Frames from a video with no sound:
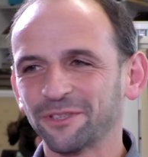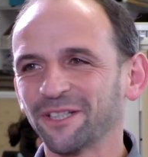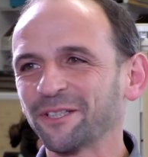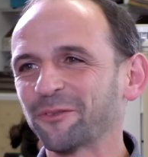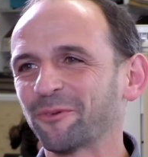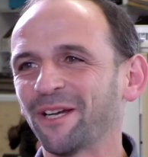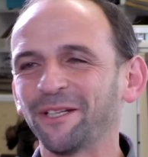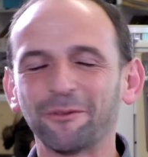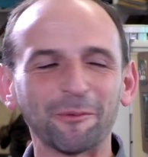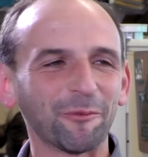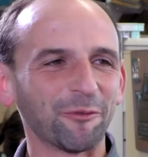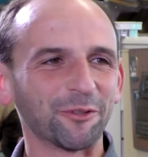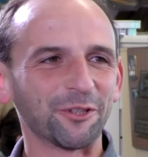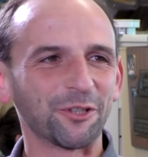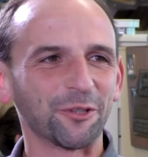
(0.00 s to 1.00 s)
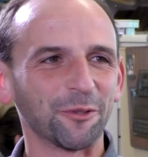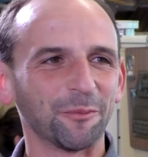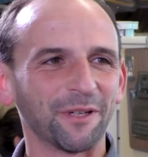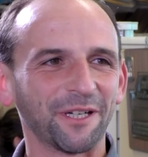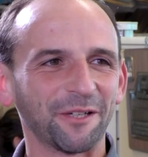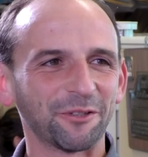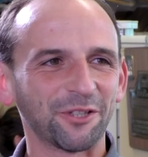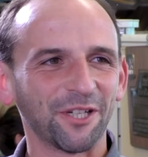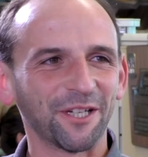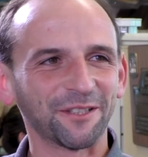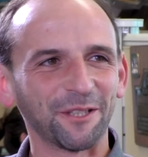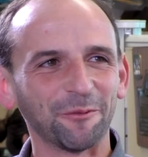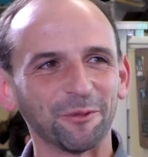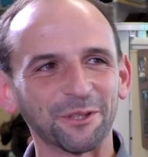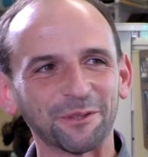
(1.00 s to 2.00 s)
I was talking to Randy right before the show about how
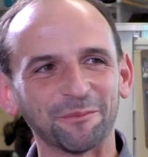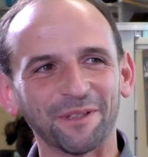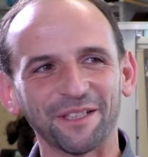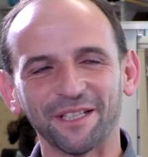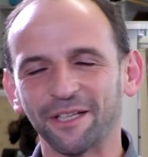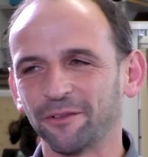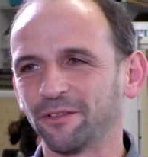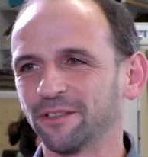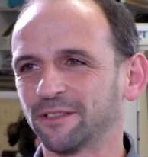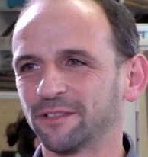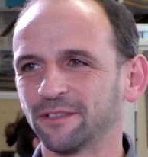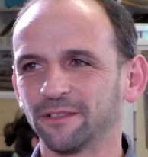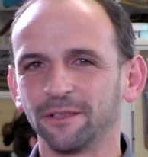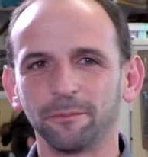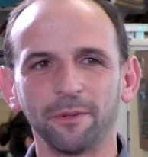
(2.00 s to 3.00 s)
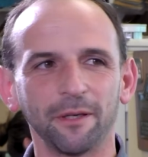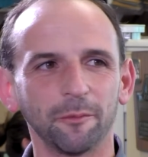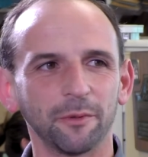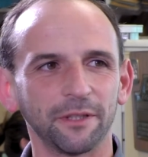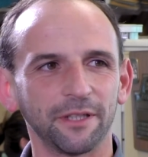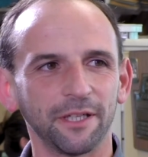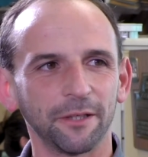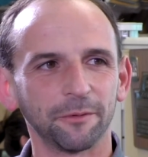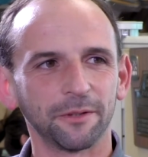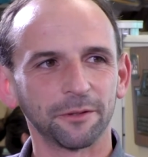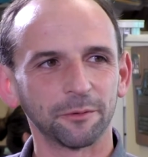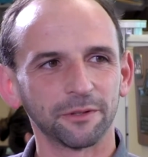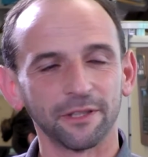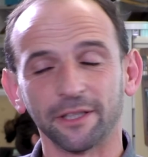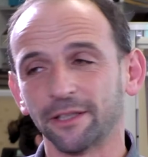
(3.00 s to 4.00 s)
shocked I was about how this debate went down.
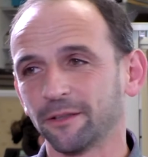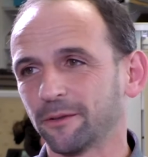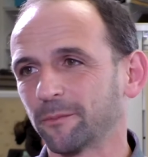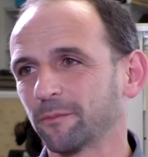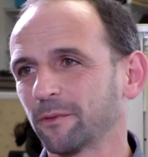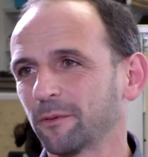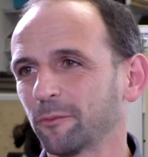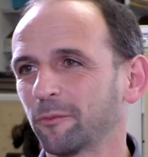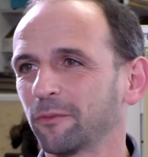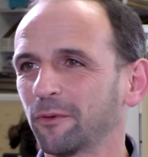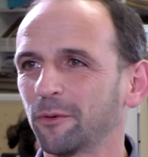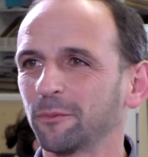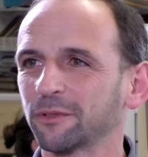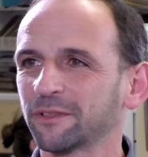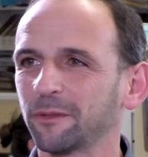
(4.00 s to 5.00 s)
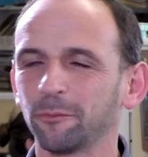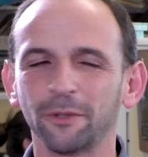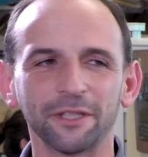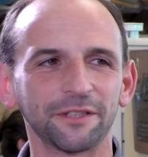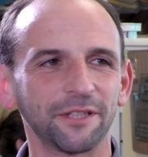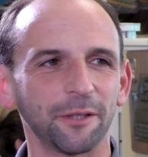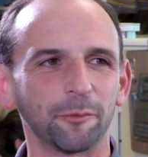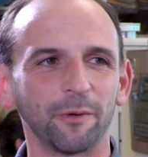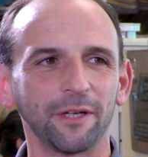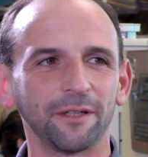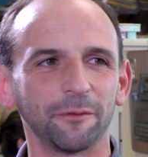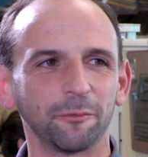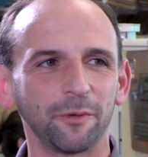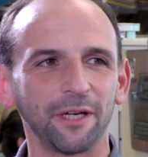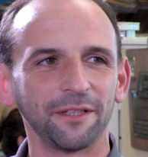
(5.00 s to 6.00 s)
This was like almost, we could say
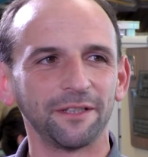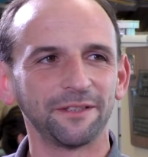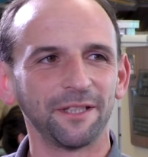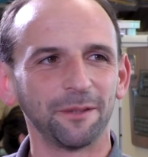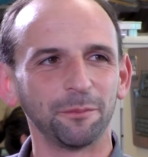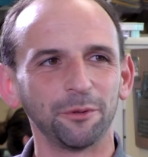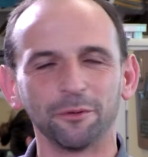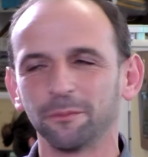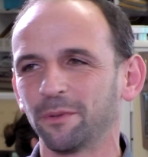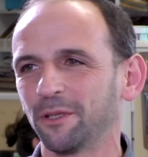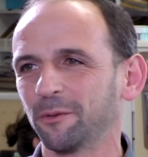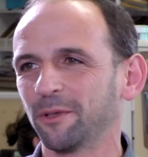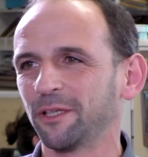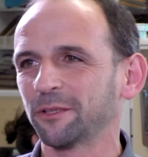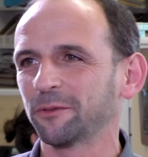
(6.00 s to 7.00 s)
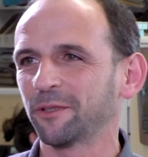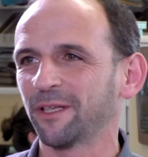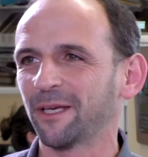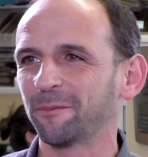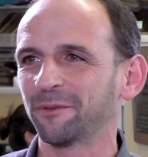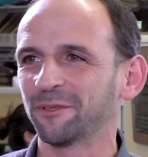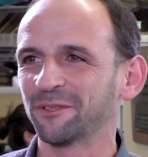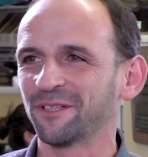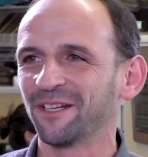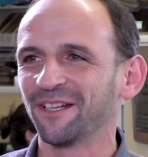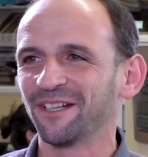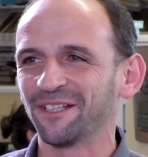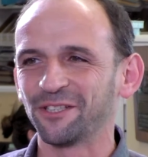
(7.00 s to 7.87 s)
Randy's debut in Palo Alto that happened